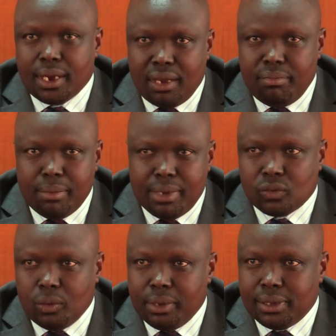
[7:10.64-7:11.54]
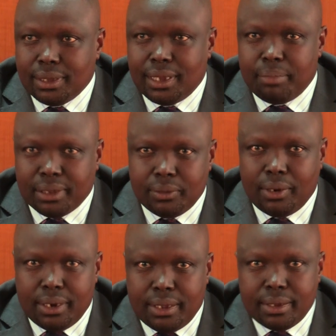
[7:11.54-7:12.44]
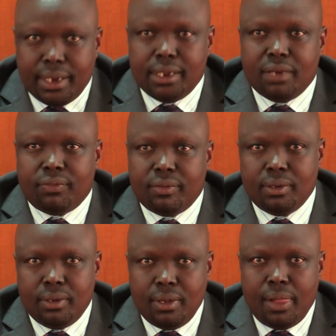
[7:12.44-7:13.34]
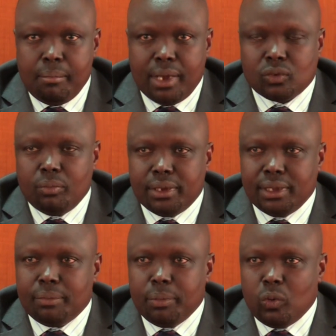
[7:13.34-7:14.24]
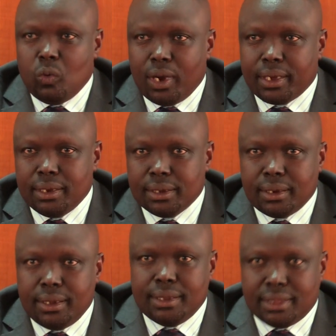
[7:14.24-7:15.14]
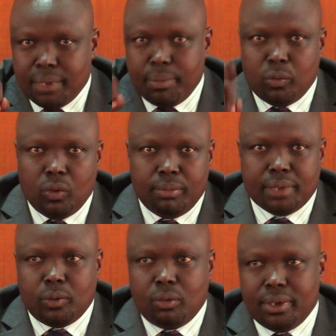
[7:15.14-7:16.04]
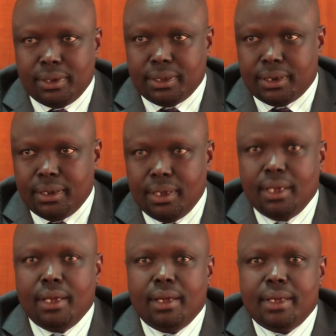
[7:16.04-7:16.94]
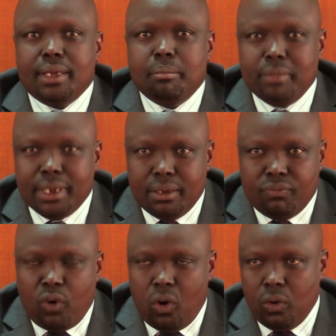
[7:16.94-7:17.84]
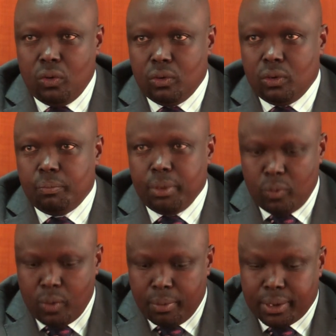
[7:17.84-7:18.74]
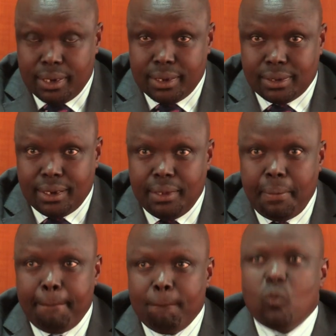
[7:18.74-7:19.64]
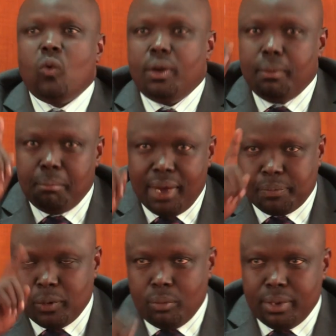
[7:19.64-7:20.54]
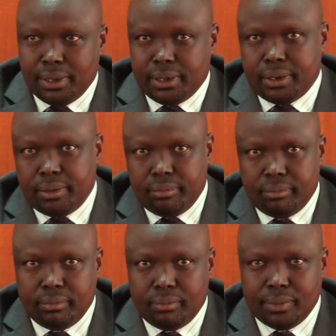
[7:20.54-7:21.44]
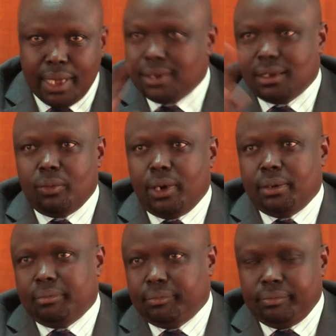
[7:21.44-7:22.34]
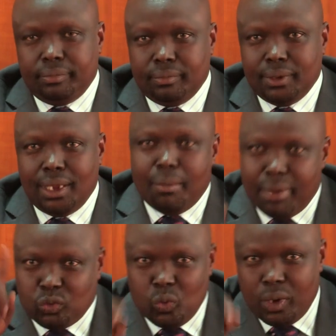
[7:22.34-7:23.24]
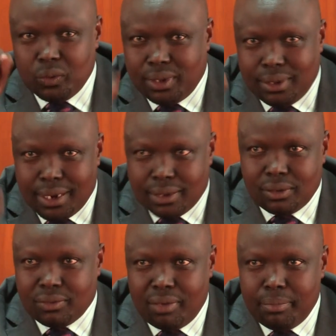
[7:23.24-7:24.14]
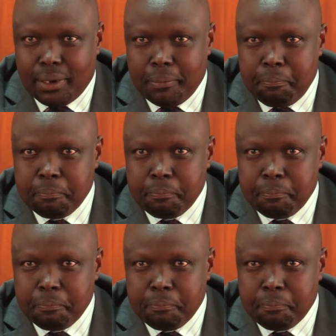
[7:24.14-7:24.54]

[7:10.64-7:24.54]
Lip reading: government must compensate, and particularly KDF must compensate the people who were killed yesterday. The three people must be compensated. Four people who were killed yesterday must be compensated. That is number one. Number two, we want to see seriousness of government.